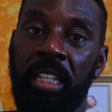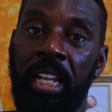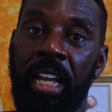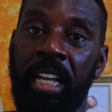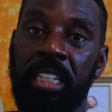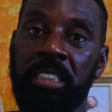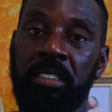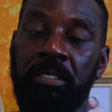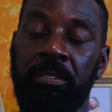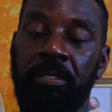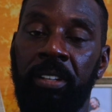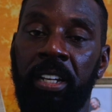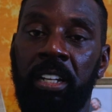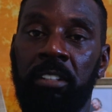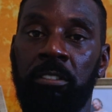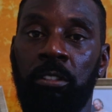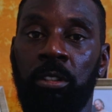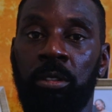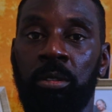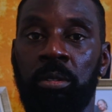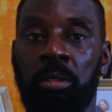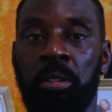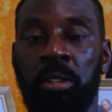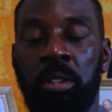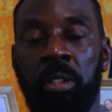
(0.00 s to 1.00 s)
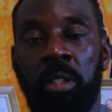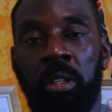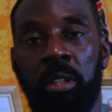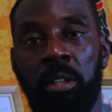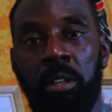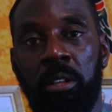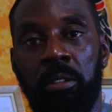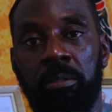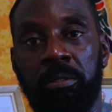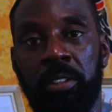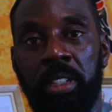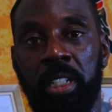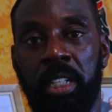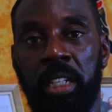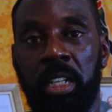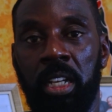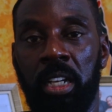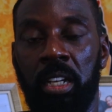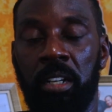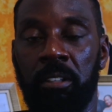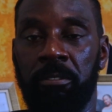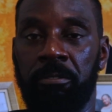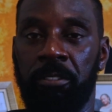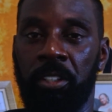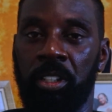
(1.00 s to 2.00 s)
last pharaoh of the
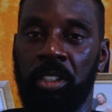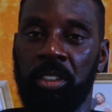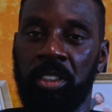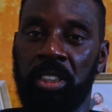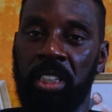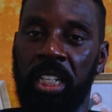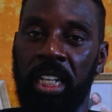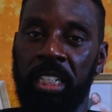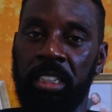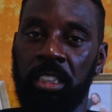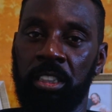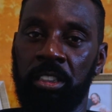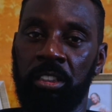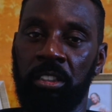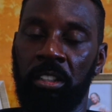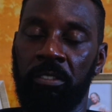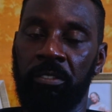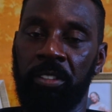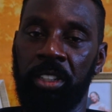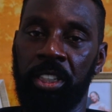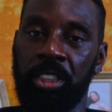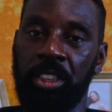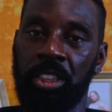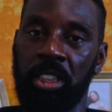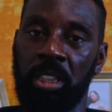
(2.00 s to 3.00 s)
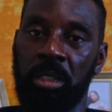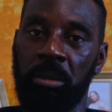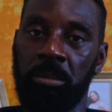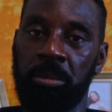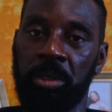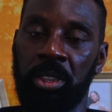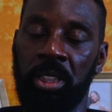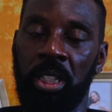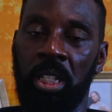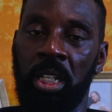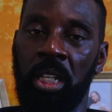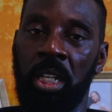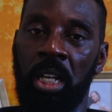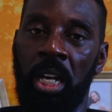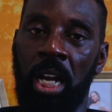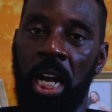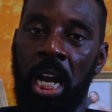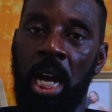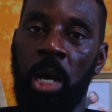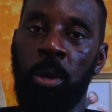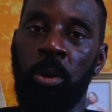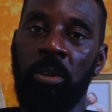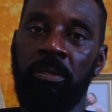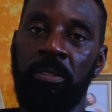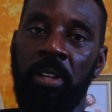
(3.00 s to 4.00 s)
uh, first dynasty of Egypt.
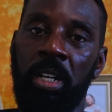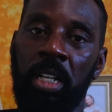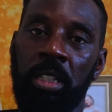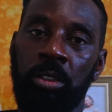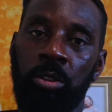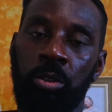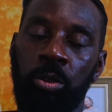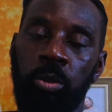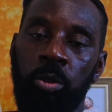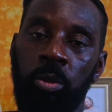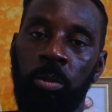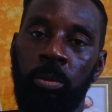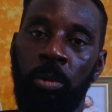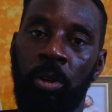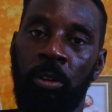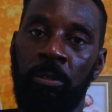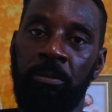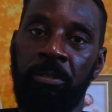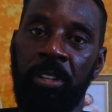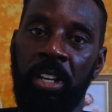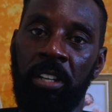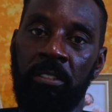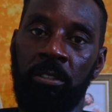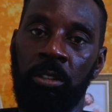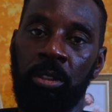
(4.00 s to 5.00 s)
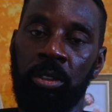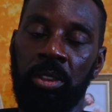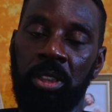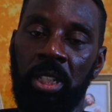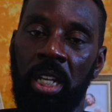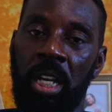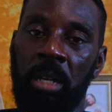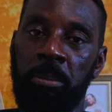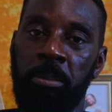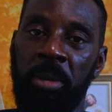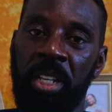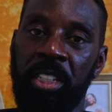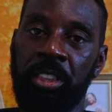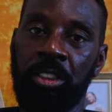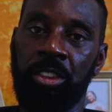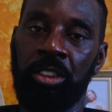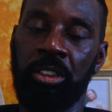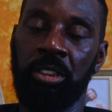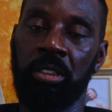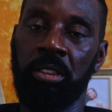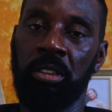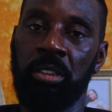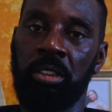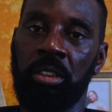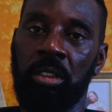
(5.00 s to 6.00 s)
However, two more pharaohs are
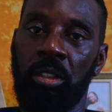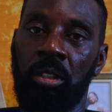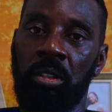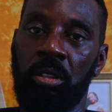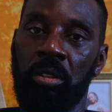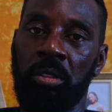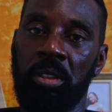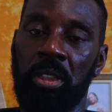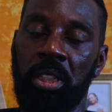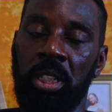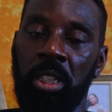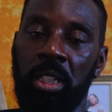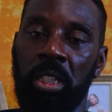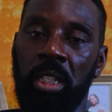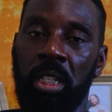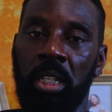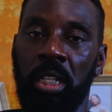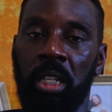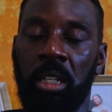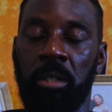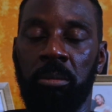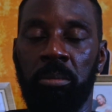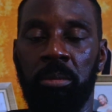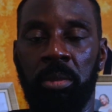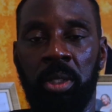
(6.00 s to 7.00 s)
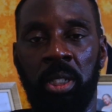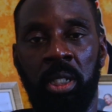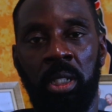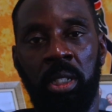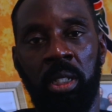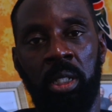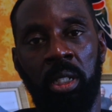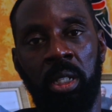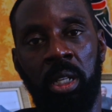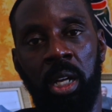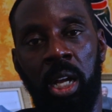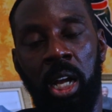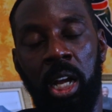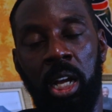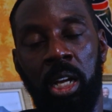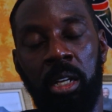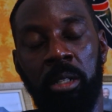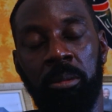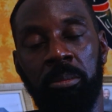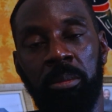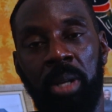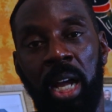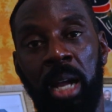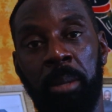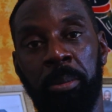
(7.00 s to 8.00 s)
mentioned on the um,
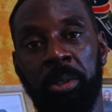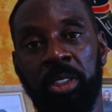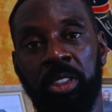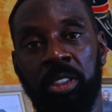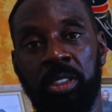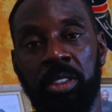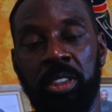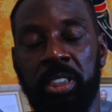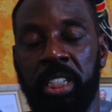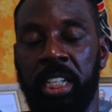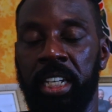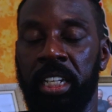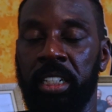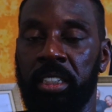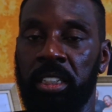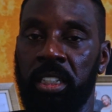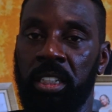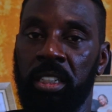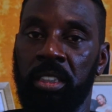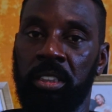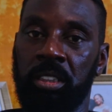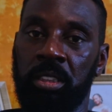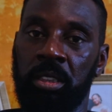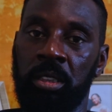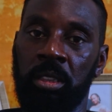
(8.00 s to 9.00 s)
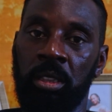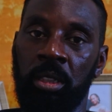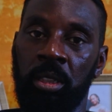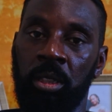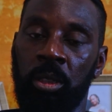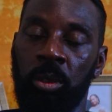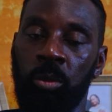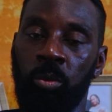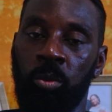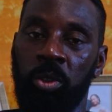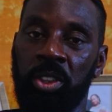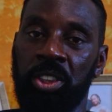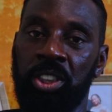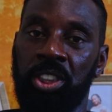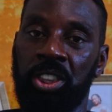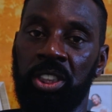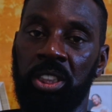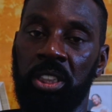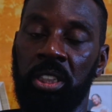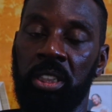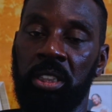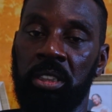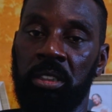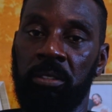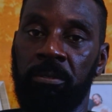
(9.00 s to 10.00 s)
um, Abydos King list, which
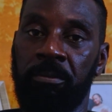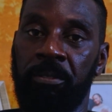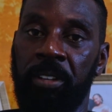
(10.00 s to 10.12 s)
is